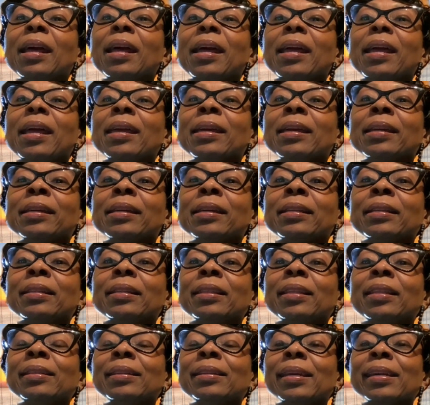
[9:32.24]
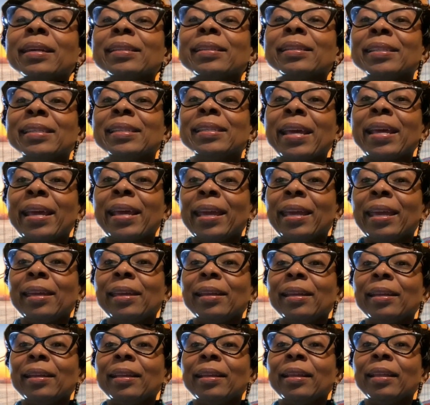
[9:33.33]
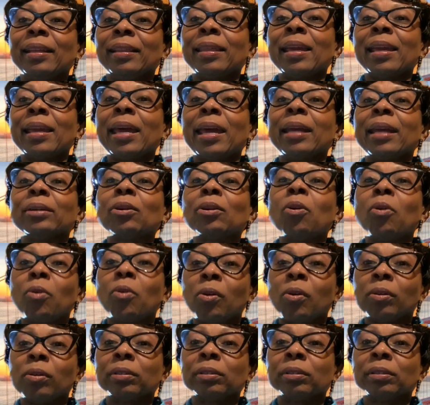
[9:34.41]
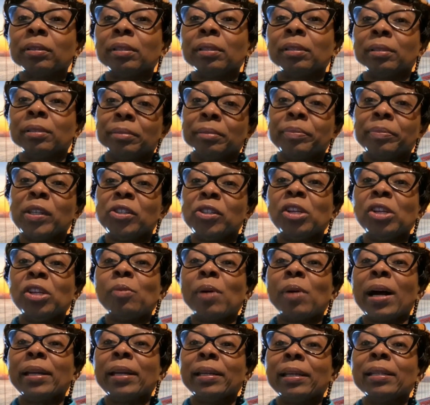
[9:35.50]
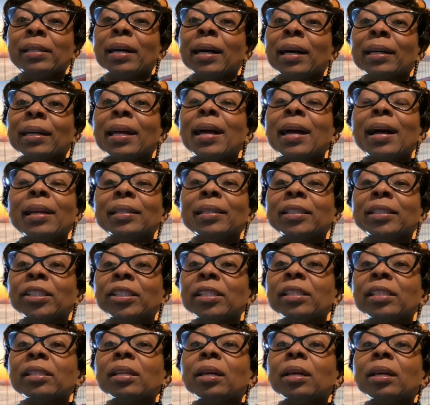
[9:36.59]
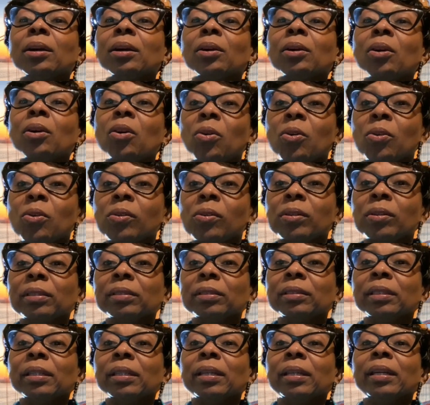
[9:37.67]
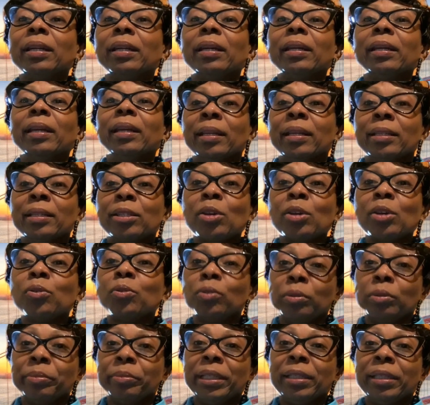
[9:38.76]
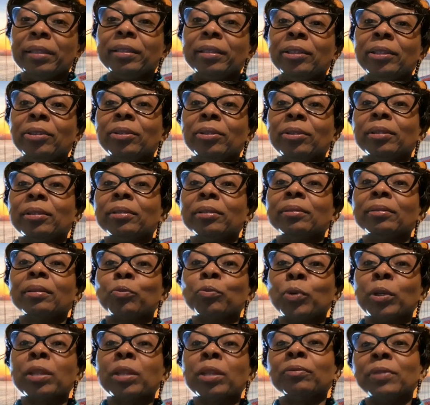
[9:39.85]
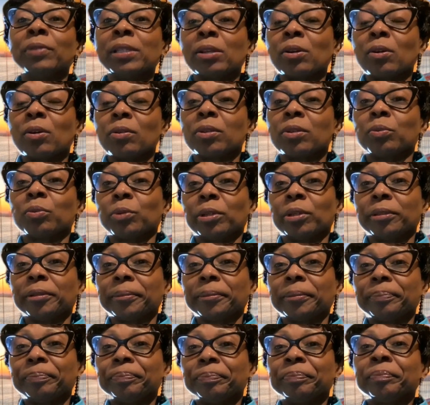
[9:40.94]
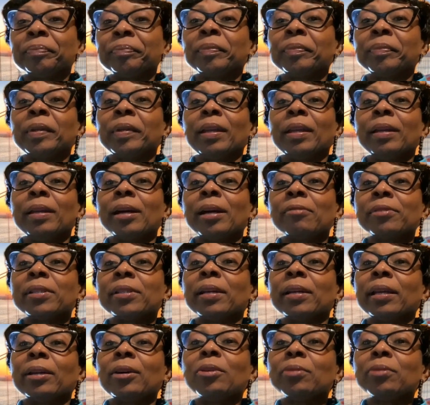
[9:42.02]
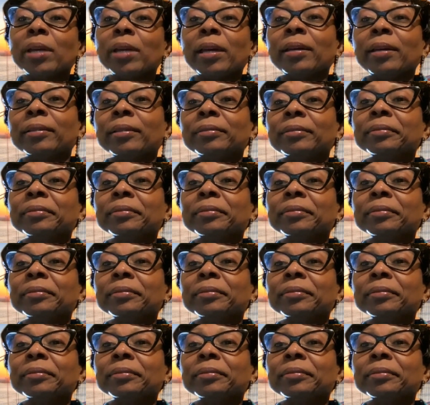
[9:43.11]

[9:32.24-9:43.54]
And the next day they had called the GYN oncologist called and told me, what the results were. And I was like, okay.